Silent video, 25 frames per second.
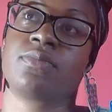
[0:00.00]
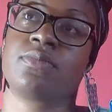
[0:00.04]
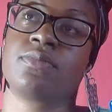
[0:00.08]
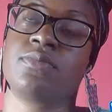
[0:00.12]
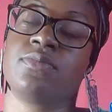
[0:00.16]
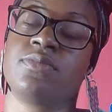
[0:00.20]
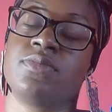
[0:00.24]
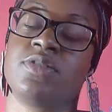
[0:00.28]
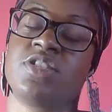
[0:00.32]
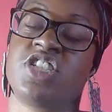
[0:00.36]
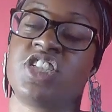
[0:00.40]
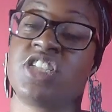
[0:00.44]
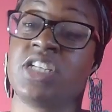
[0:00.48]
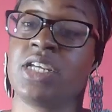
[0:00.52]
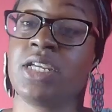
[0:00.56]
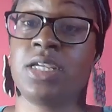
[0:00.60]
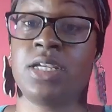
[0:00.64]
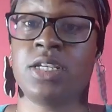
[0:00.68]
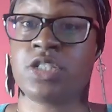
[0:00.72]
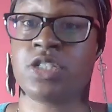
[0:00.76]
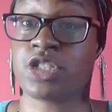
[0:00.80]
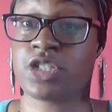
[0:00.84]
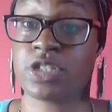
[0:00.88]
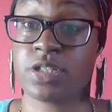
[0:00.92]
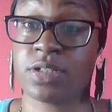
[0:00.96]
shit
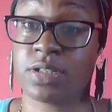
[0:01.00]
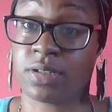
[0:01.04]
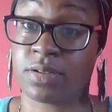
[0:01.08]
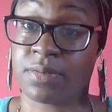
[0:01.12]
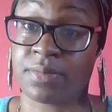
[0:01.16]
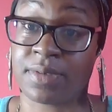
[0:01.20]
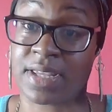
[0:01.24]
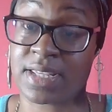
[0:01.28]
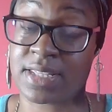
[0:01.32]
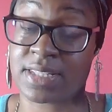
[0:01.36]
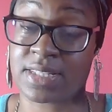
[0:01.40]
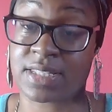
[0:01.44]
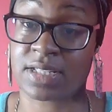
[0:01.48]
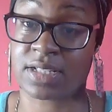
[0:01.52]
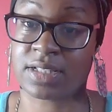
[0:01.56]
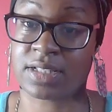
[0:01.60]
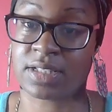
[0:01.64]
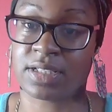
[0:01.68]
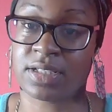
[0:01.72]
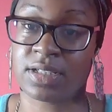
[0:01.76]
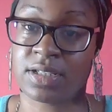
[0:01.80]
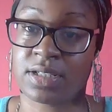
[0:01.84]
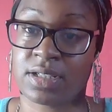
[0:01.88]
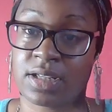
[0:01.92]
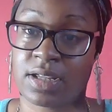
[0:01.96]
and sugar,
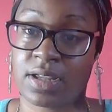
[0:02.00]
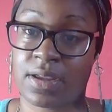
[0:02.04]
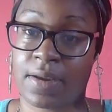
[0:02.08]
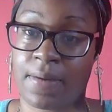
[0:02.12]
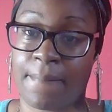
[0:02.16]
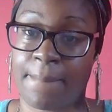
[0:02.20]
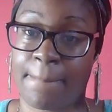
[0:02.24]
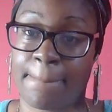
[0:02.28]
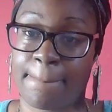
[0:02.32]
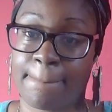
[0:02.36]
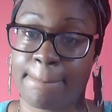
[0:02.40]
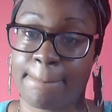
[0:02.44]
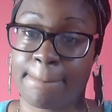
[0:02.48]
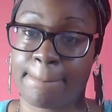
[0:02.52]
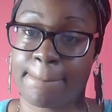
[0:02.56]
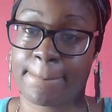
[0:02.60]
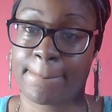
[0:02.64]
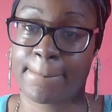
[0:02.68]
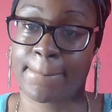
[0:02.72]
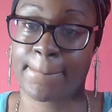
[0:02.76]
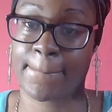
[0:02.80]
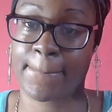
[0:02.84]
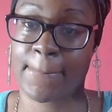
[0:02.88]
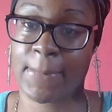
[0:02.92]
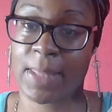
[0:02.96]
basically.
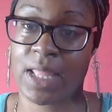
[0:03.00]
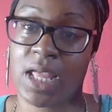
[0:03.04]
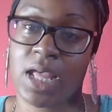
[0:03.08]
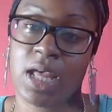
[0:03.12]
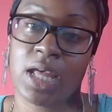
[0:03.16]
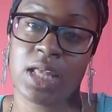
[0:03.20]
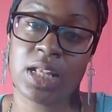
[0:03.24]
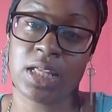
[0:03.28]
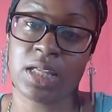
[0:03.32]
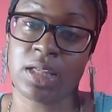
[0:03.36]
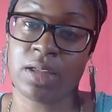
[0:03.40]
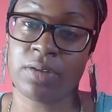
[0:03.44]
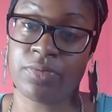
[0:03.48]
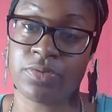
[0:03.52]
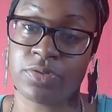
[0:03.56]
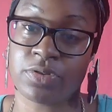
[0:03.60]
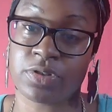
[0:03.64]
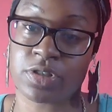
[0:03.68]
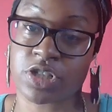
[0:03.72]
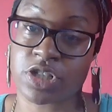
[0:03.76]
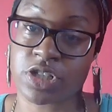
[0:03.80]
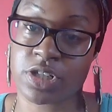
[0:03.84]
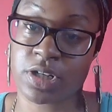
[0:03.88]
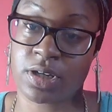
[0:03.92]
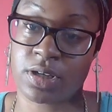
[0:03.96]
They give you the
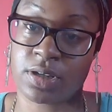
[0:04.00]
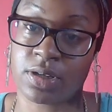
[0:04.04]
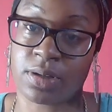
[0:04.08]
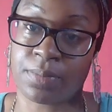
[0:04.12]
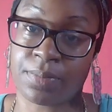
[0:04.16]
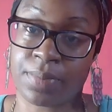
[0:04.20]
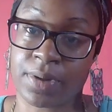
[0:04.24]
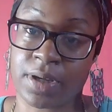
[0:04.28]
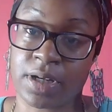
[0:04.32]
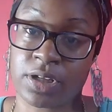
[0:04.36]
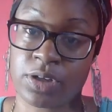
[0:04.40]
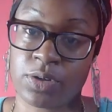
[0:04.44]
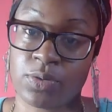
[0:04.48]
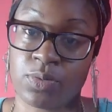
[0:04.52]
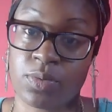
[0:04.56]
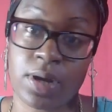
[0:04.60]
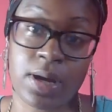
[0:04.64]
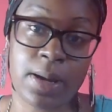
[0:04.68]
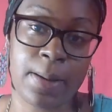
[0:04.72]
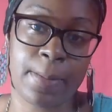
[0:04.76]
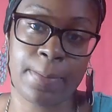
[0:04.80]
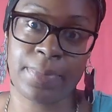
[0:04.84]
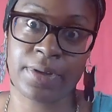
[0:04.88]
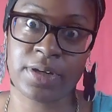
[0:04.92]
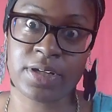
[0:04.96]
sugar to butter you
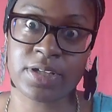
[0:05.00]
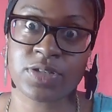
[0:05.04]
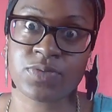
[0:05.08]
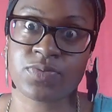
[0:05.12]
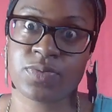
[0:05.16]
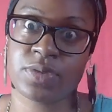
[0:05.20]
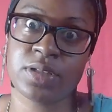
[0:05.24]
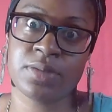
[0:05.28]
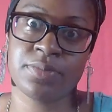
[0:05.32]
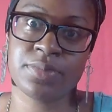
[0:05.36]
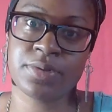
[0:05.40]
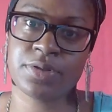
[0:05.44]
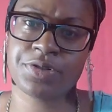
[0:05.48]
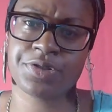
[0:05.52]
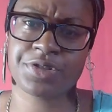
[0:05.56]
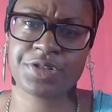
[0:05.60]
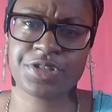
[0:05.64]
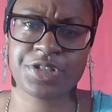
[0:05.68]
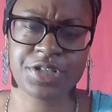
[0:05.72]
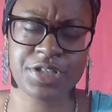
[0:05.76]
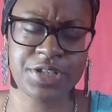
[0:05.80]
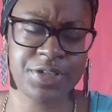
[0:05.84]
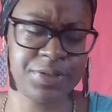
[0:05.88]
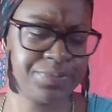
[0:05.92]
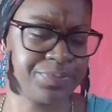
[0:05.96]
up, but it's really
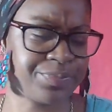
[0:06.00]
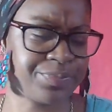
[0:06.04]
bullshit.